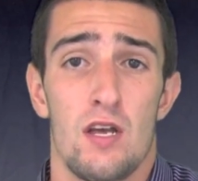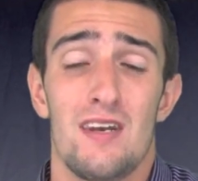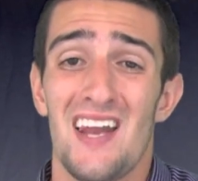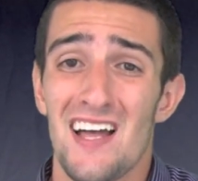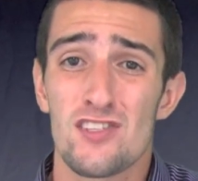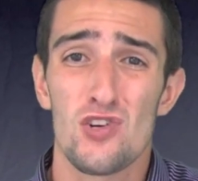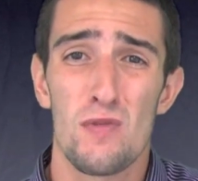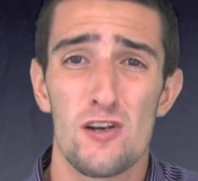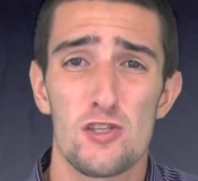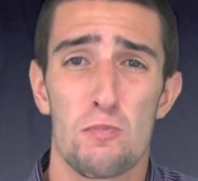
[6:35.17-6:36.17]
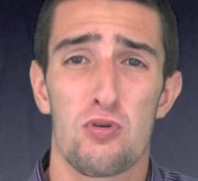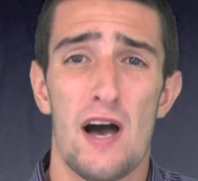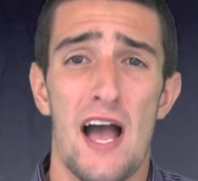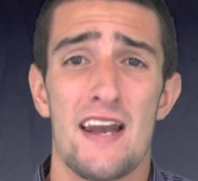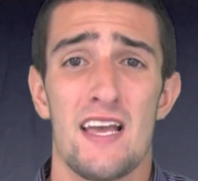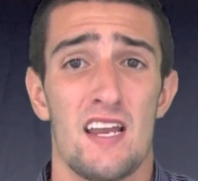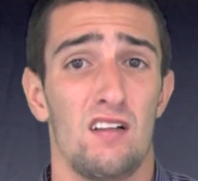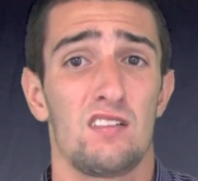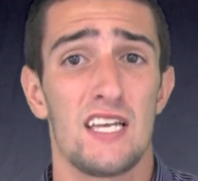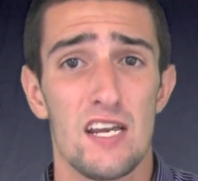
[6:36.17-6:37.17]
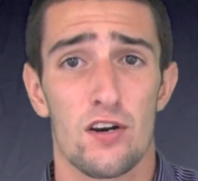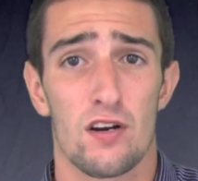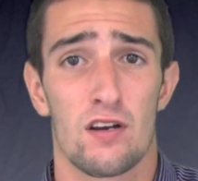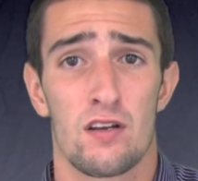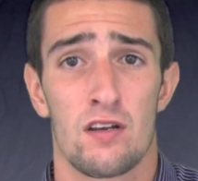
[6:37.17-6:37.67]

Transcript: Not so much the pride in a leader,